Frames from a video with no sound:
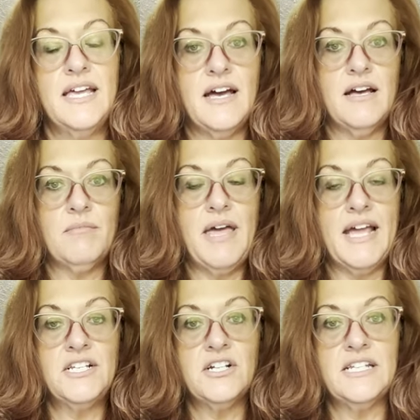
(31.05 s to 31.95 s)
um,
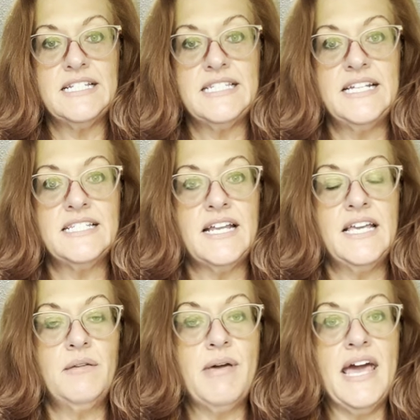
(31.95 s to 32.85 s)
end your listings on
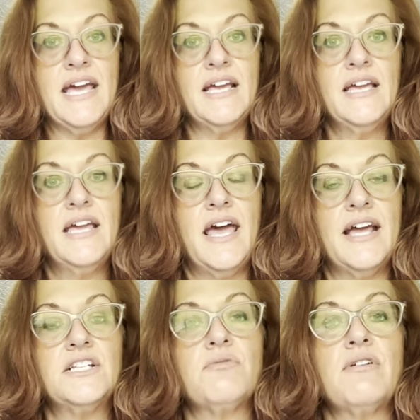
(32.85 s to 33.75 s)
eBay.
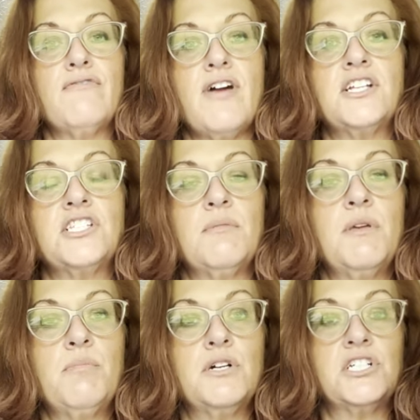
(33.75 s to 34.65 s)
And to refresh them,
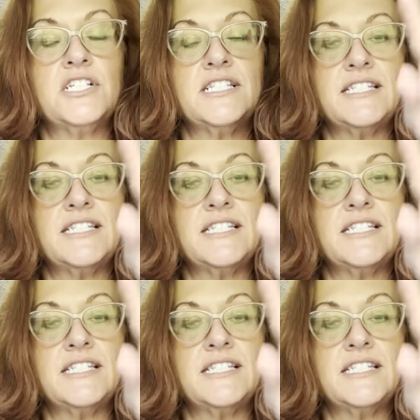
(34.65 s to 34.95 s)
you push